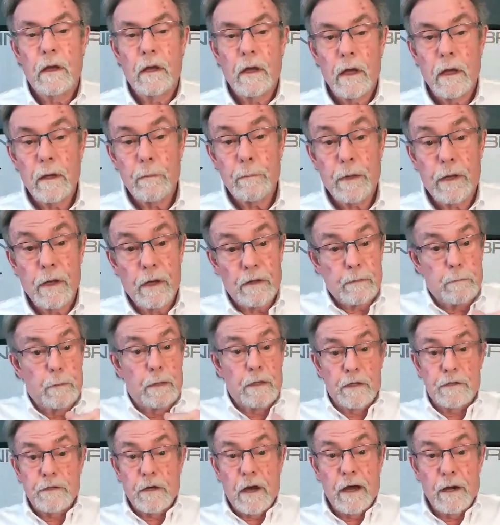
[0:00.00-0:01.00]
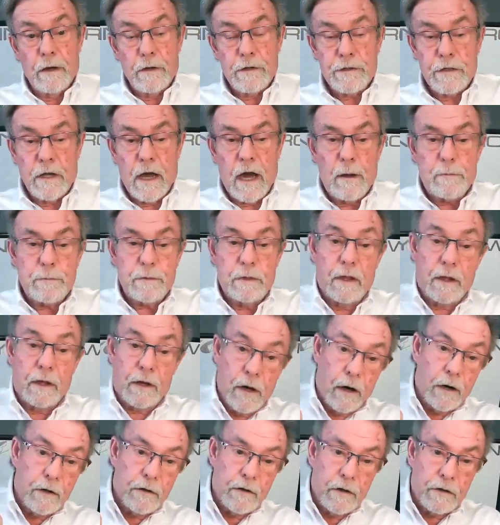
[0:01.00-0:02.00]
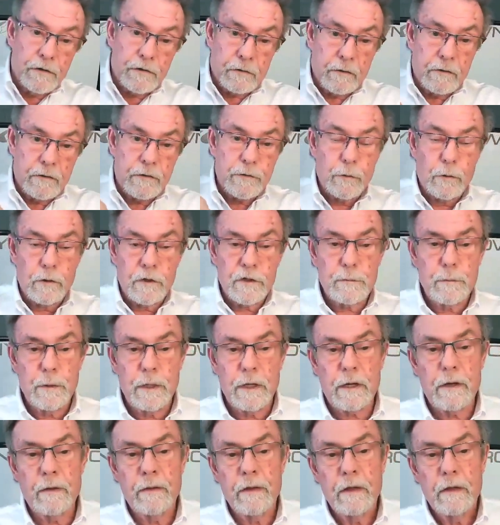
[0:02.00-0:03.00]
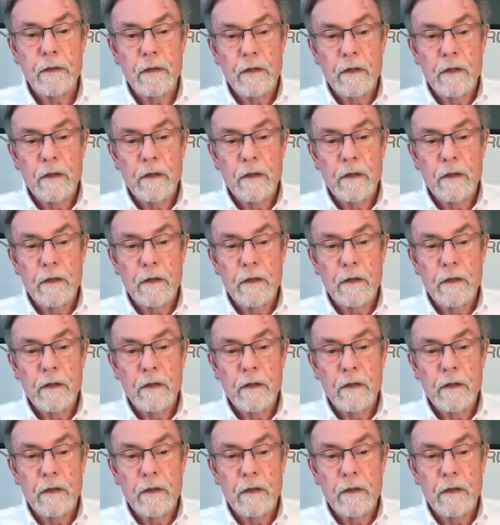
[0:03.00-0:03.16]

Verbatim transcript: Uh, because, I mean, the tire stops and the car doesn't, so to speak.